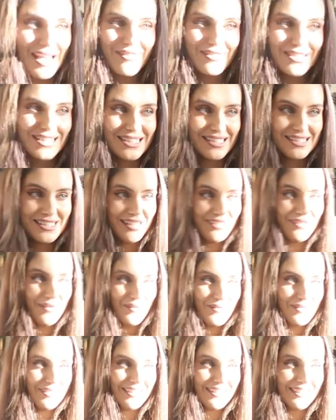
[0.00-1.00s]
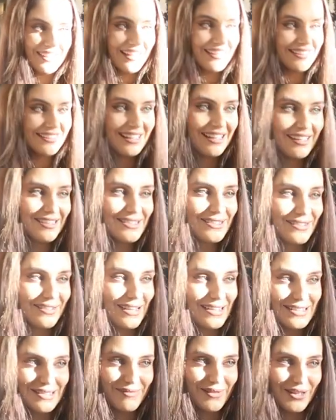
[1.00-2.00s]
never see sun normally in London, so
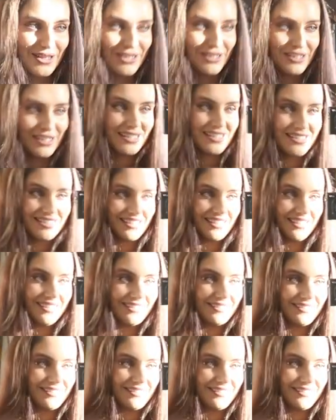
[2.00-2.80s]
let's appreciate it.